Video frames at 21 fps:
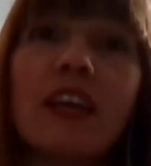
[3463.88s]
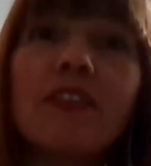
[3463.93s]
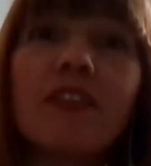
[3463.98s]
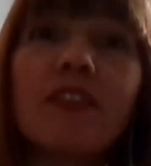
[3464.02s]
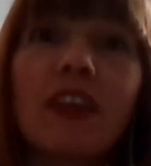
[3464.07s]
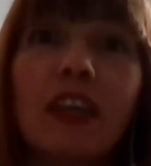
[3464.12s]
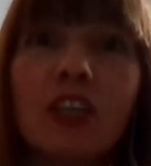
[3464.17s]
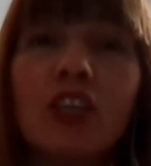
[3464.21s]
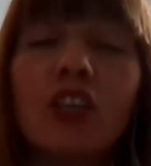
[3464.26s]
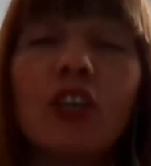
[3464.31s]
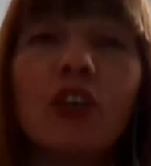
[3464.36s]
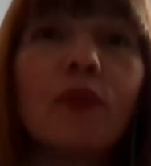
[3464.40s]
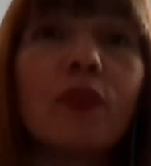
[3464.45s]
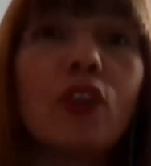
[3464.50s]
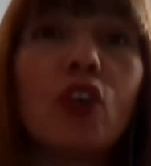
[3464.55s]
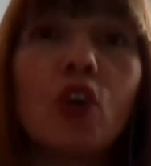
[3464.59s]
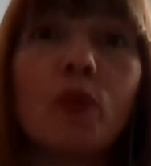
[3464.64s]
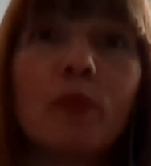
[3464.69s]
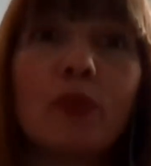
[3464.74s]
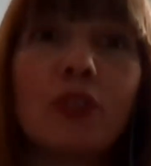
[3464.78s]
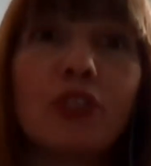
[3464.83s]
to say thank you for
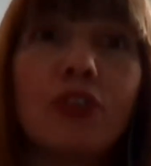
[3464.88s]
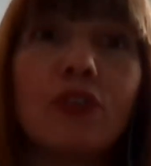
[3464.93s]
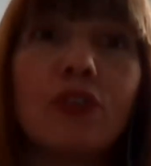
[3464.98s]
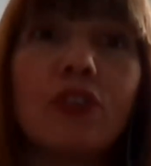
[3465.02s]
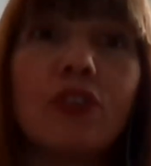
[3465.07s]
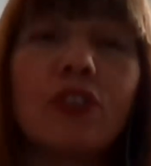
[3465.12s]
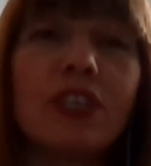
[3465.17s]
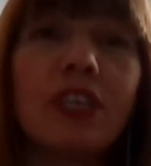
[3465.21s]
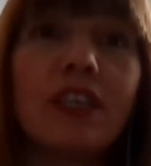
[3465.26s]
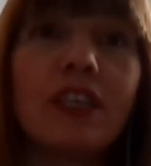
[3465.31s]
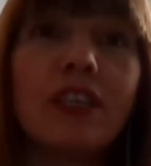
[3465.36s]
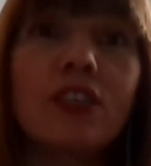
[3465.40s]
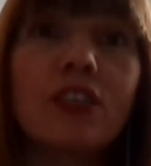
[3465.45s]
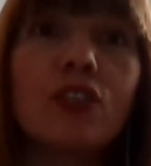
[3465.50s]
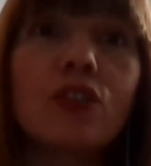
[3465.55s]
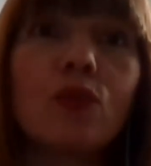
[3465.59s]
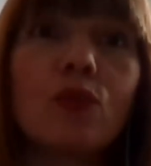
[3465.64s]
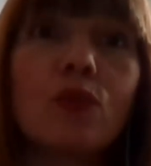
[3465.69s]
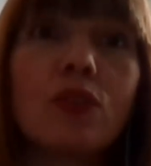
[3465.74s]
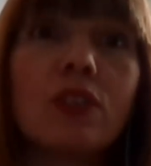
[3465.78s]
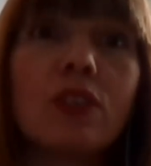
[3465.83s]
the opportunity to
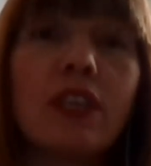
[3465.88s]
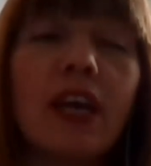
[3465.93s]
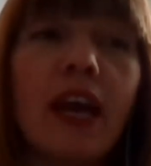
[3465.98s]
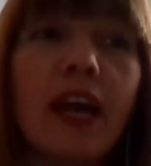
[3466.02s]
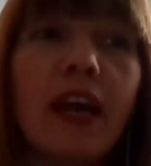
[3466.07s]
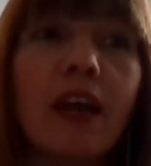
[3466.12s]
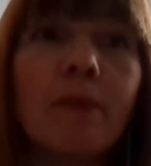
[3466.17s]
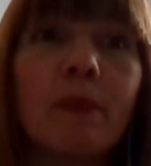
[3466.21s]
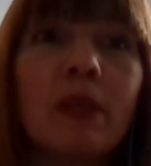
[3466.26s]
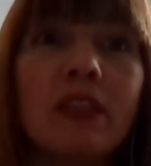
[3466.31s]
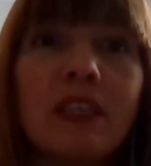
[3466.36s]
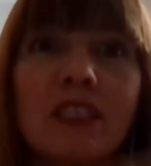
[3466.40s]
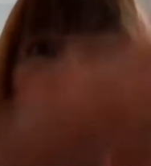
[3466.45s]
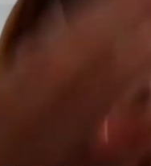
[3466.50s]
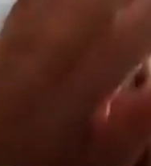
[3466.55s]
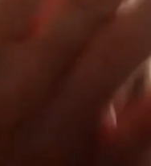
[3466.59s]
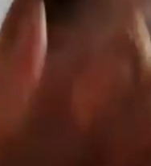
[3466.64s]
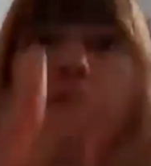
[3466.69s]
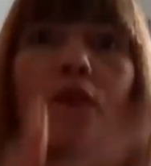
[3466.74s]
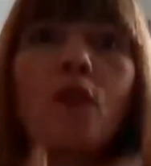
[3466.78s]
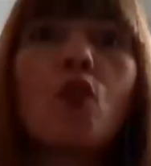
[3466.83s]
talk today. I mean, this
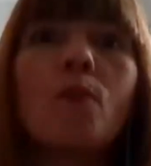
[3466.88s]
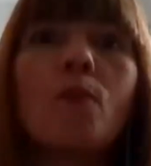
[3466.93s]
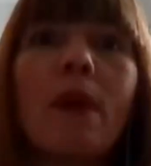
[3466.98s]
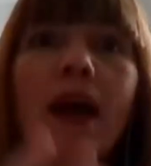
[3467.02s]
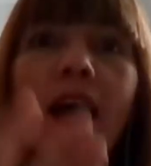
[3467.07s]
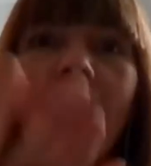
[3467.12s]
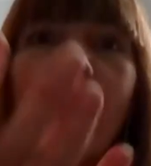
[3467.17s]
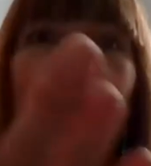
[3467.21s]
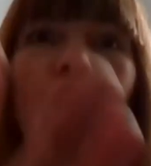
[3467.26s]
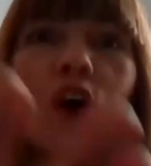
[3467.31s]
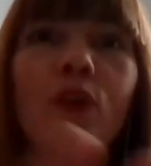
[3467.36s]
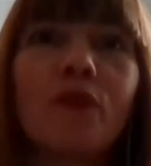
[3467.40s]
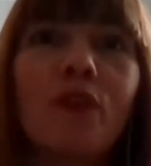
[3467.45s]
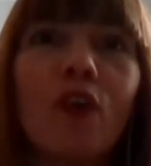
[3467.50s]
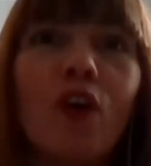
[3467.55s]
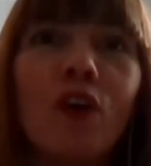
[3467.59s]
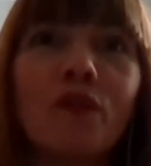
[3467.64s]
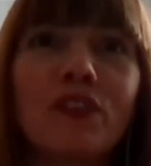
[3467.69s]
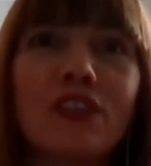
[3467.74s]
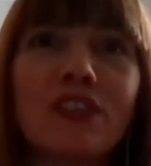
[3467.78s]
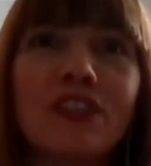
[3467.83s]
sort of format
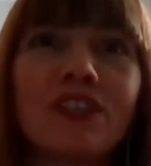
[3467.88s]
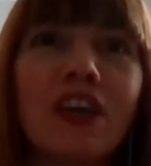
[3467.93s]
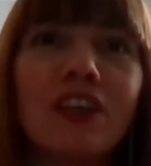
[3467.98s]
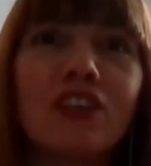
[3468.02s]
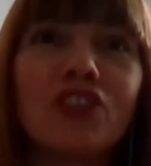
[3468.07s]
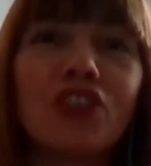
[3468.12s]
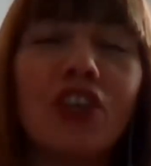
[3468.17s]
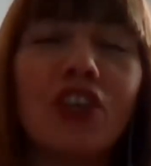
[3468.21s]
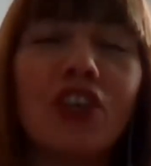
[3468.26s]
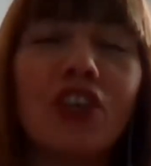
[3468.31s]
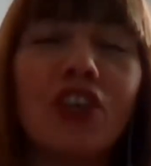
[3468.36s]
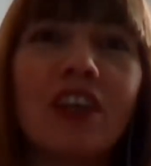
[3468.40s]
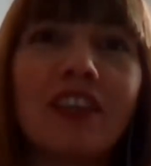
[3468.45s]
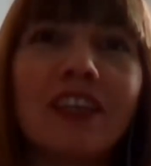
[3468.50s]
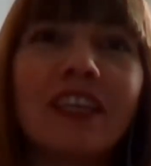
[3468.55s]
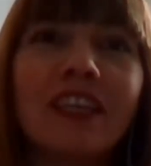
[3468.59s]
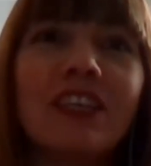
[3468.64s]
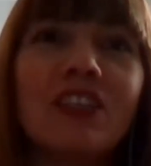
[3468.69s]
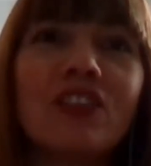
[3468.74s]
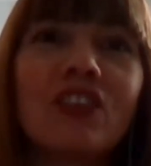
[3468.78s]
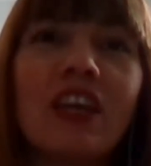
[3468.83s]
of discussion, I
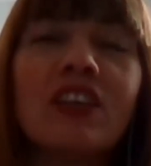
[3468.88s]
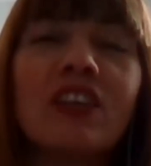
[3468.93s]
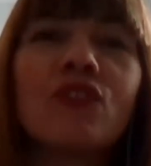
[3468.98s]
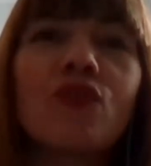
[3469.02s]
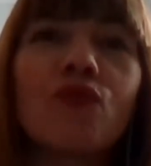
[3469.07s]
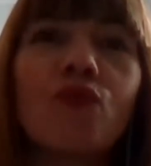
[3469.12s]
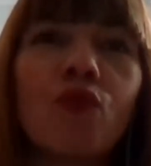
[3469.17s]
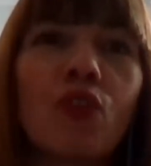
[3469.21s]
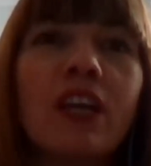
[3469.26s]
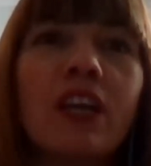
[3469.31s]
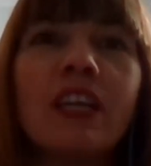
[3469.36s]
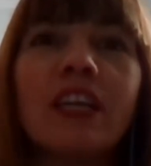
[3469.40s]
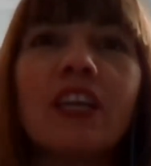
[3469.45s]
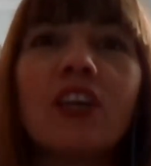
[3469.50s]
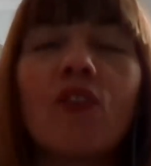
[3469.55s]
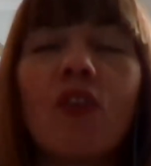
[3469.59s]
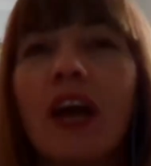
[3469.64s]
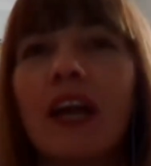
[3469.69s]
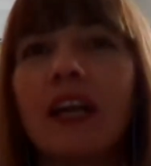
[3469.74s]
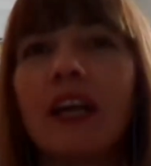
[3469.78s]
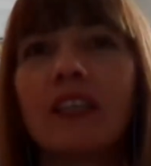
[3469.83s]
think, is really
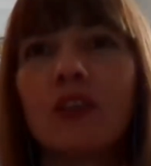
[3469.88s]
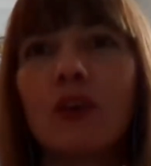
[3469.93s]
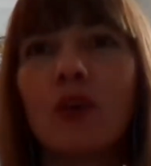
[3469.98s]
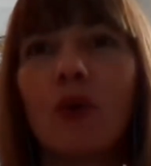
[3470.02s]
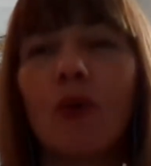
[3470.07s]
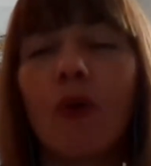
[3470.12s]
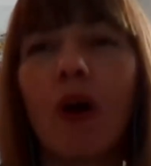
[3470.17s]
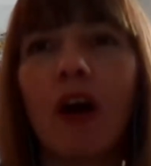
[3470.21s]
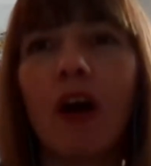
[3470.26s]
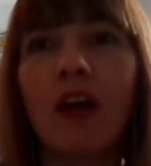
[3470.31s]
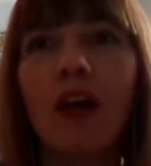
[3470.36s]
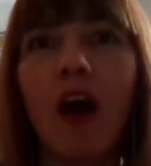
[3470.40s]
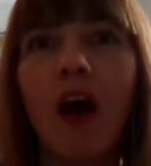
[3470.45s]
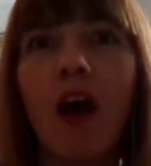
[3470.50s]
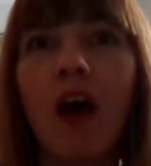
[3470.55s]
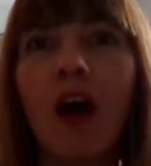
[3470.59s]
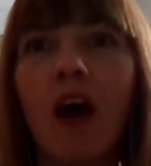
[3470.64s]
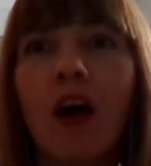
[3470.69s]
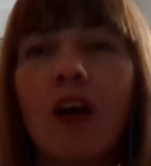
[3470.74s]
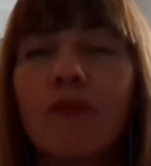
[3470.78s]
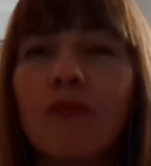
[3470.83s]
great. So
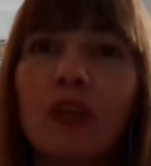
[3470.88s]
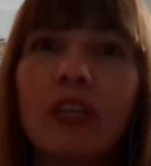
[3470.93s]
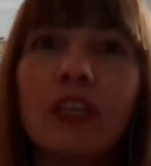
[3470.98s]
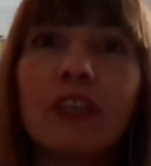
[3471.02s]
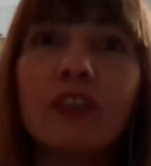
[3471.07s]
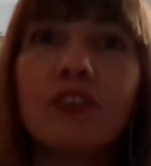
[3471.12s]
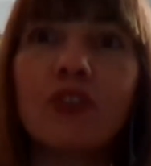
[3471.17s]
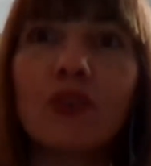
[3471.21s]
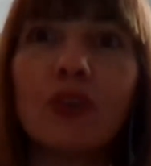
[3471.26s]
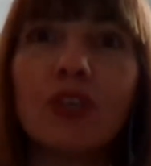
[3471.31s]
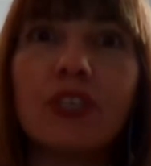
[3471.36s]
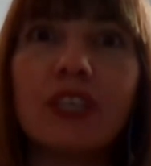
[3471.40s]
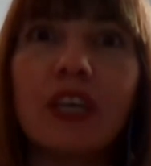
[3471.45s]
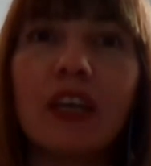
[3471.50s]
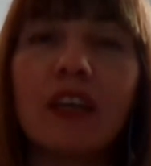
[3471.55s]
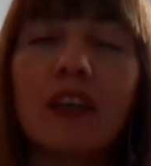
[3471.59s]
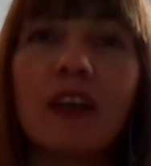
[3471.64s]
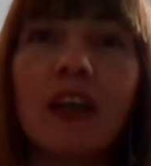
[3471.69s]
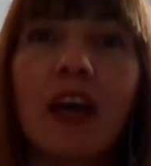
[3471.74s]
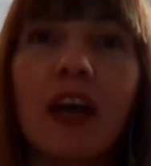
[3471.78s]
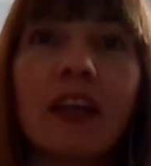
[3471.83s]
I've really enjoyed it.
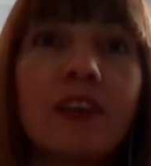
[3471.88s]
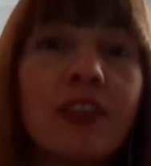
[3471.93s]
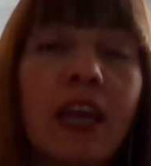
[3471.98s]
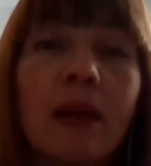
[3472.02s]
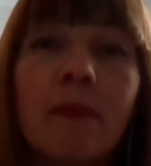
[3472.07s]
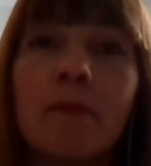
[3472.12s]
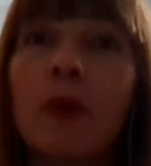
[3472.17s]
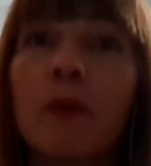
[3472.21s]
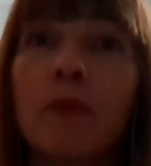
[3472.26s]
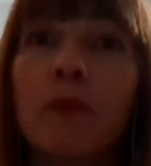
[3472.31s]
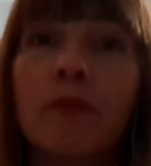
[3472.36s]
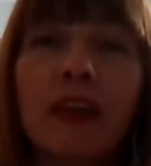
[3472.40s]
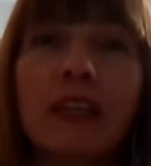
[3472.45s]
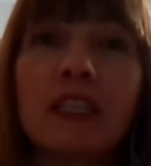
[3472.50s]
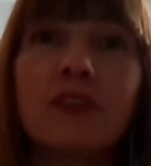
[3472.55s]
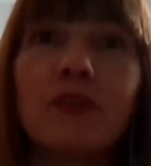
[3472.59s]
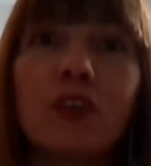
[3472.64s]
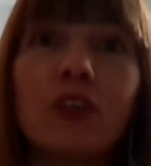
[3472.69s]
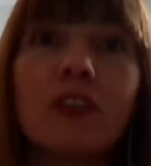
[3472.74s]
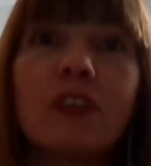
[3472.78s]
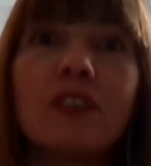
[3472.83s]
And yeah, no,
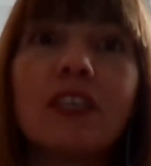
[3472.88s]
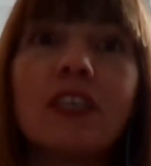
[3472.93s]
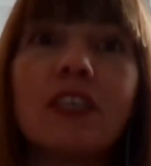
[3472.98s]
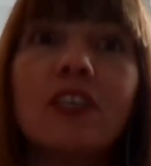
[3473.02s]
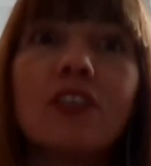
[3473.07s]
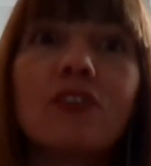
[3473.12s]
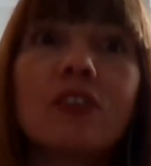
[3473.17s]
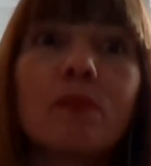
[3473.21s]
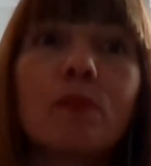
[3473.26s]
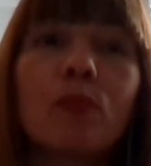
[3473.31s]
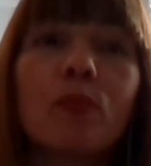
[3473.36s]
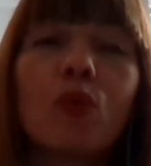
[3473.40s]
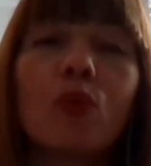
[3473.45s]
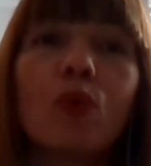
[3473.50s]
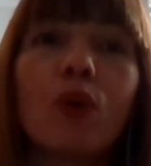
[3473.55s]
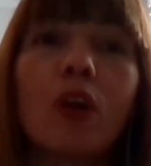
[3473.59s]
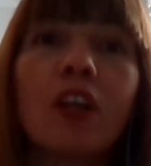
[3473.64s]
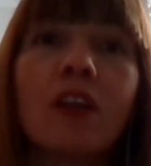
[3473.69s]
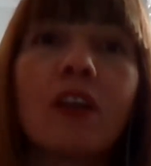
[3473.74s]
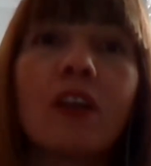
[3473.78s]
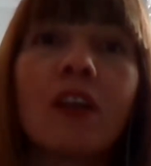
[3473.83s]
thanks for your continued
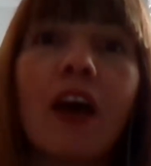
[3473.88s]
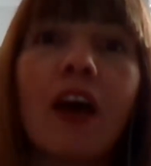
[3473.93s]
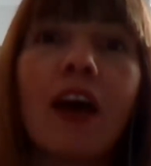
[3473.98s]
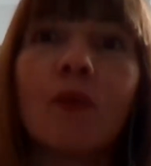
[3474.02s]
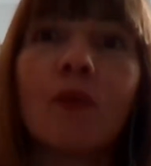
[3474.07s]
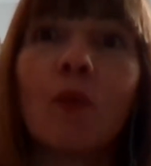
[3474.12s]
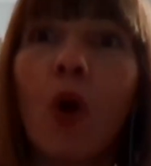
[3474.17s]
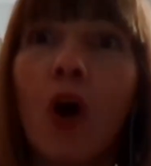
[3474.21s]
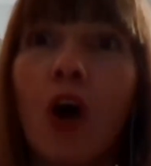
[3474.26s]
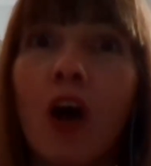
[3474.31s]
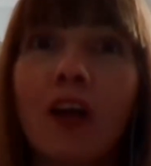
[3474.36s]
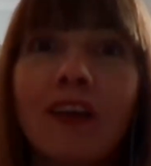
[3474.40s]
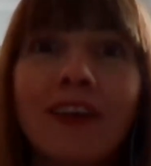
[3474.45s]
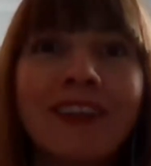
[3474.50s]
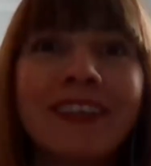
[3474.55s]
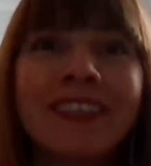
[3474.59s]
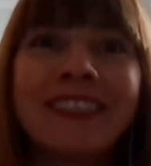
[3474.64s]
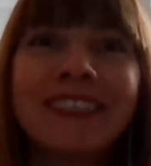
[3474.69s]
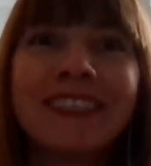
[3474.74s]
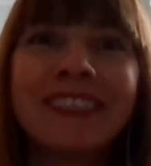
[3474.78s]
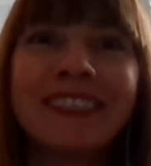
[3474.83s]
support and work.
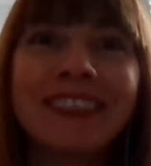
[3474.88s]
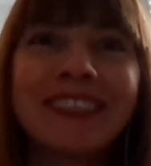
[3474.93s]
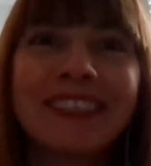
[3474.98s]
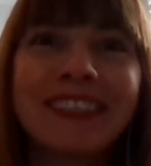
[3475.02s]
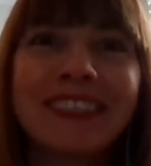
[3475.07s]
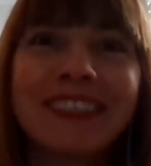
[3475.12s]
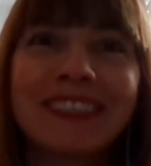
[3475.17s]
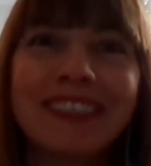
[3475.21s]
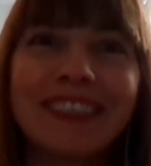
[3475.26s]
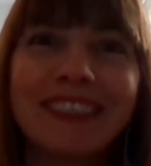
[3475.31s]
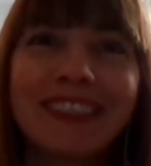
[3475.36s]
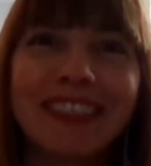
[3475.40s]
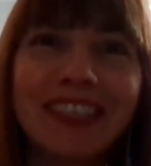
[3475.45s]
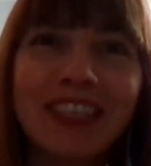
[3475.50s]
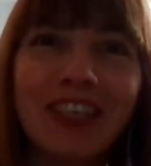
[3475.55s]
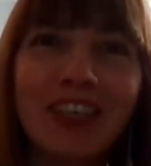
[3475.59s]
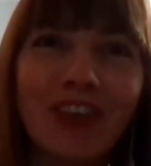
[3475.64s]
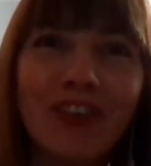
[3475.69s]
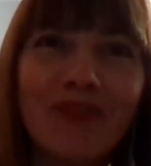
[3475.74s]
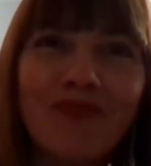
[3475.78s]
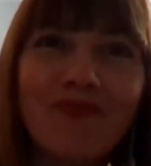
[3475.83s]

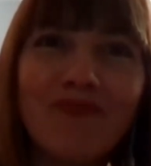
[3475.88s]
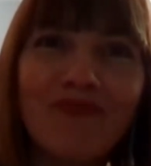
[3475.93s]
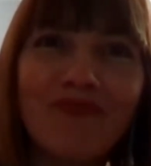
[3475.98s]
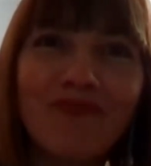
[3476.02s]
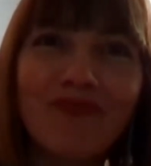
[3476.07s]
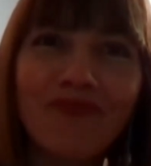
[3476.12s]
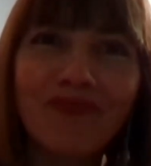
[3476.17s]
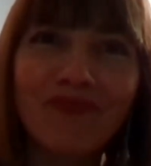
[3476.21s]
Thank you so much,